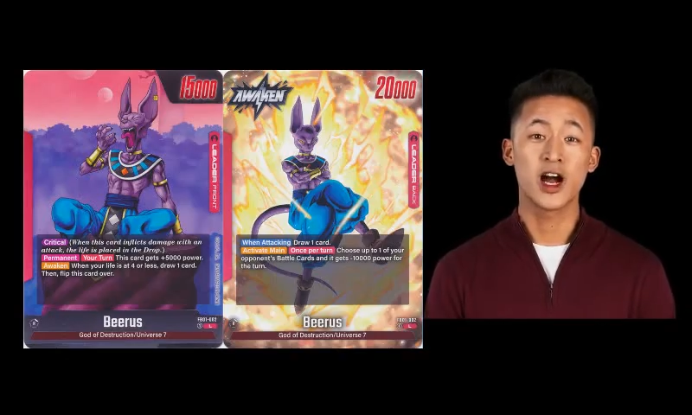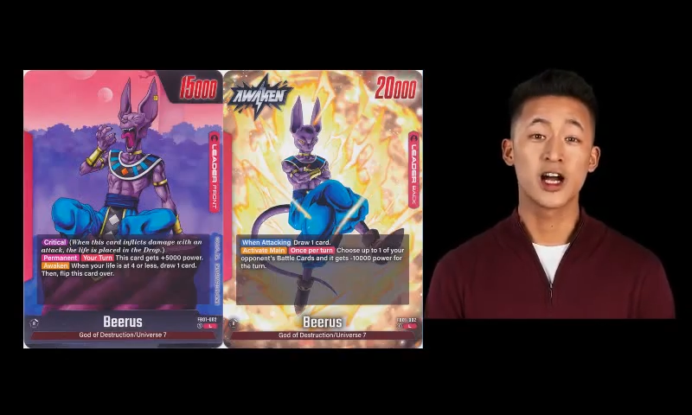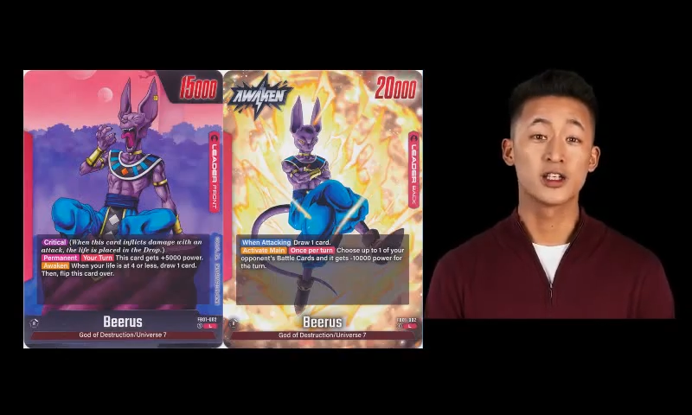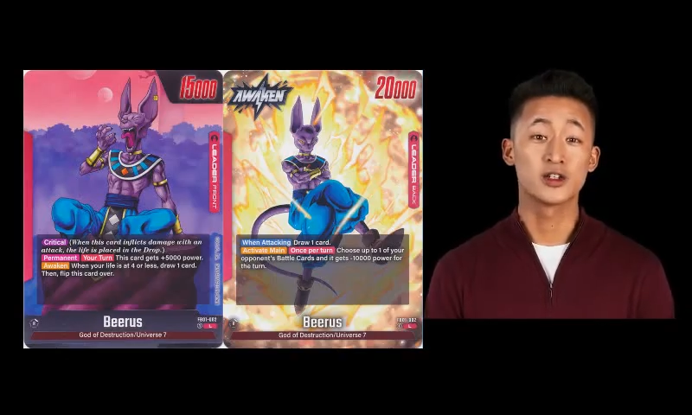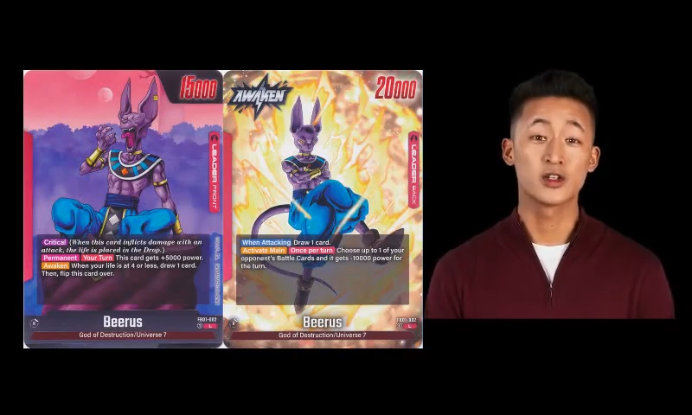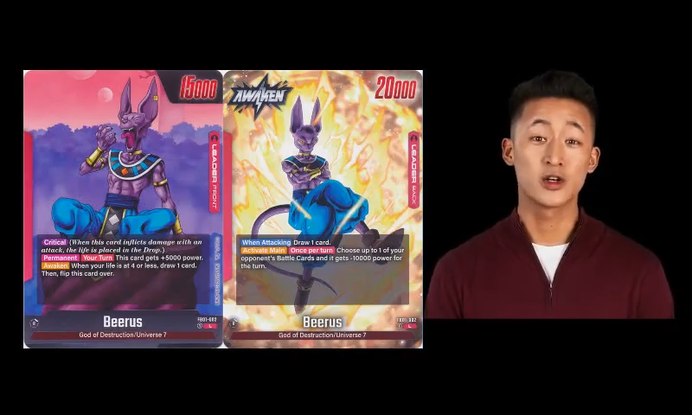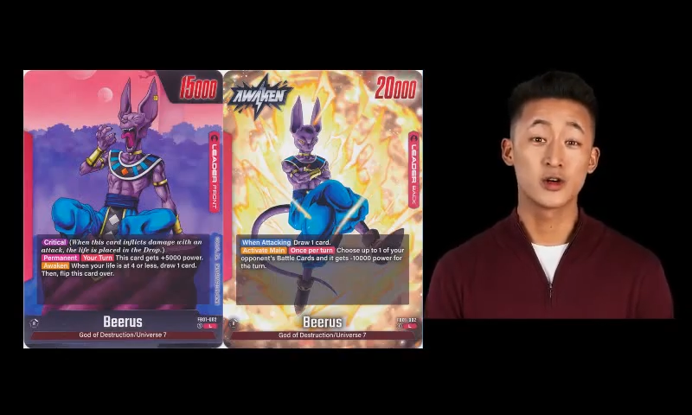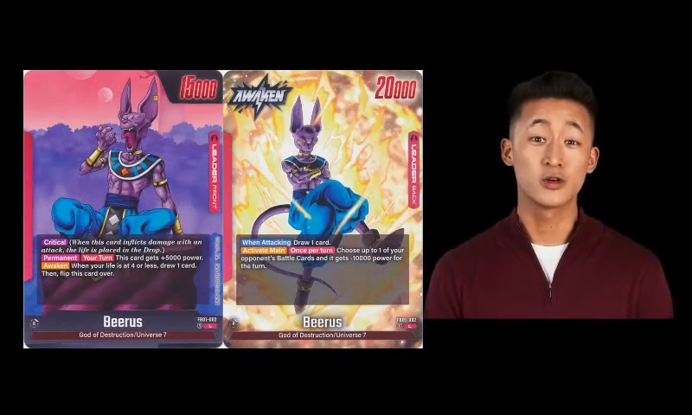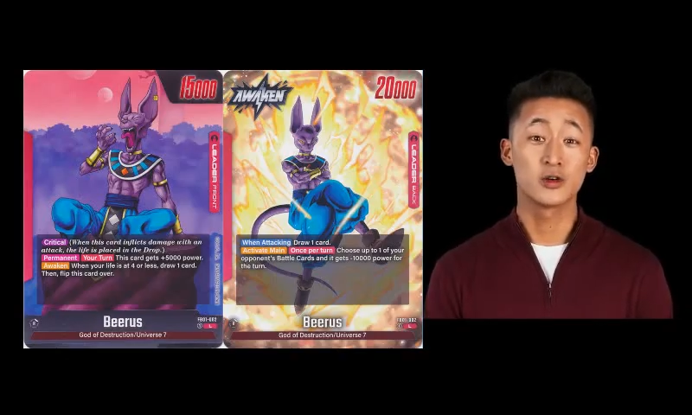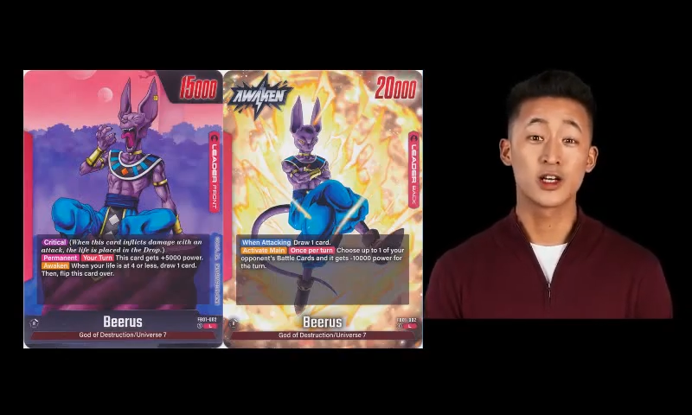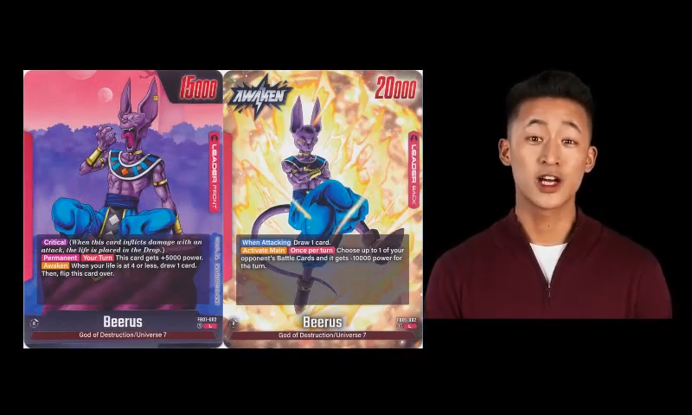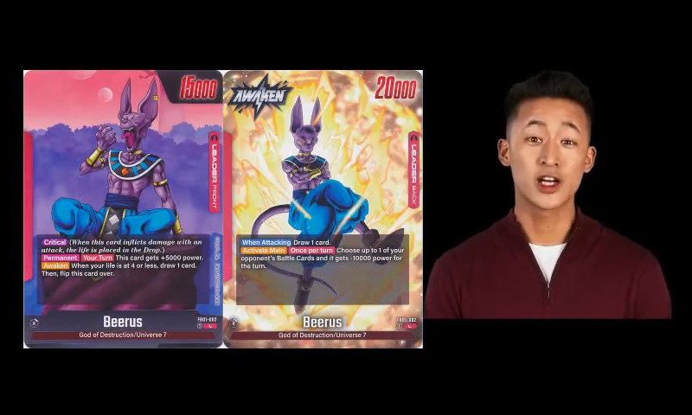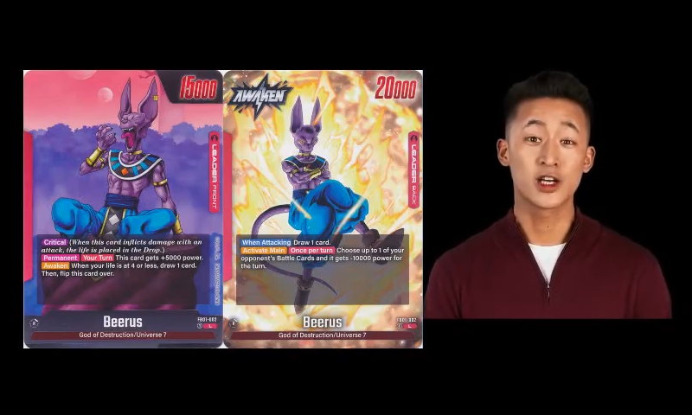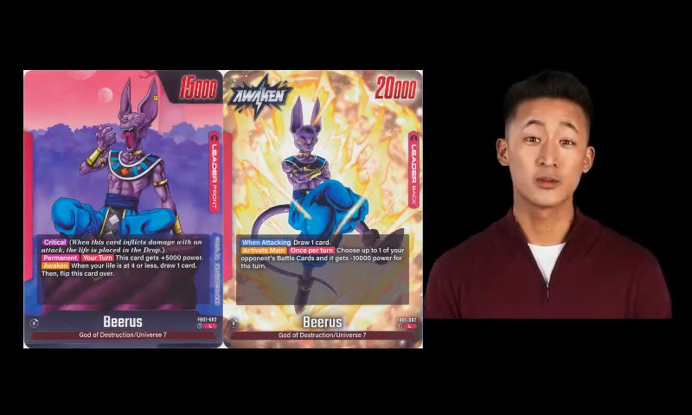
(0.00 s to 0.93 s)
and 2 key